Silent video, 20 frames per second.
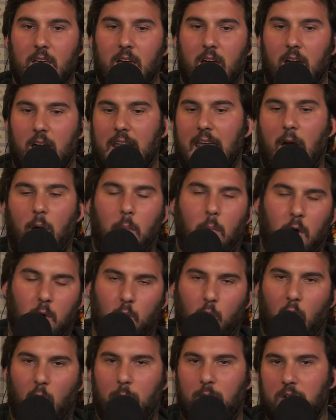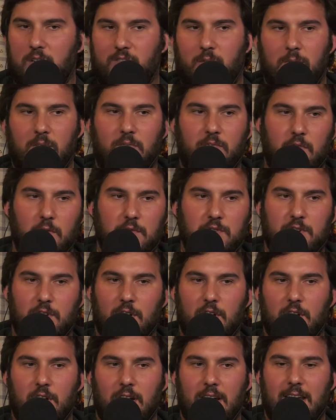and how Mark Wahlberg's from the
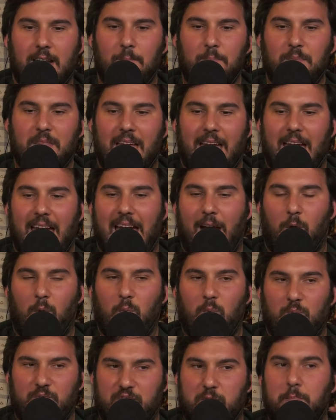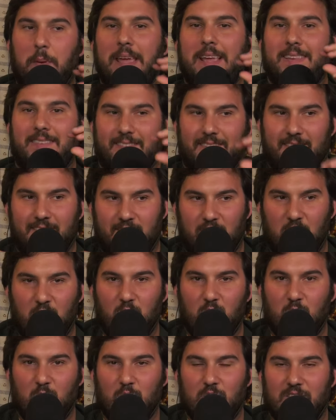future and how space is
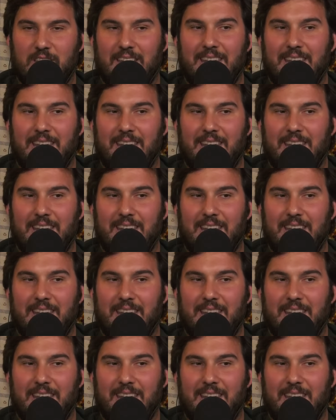used.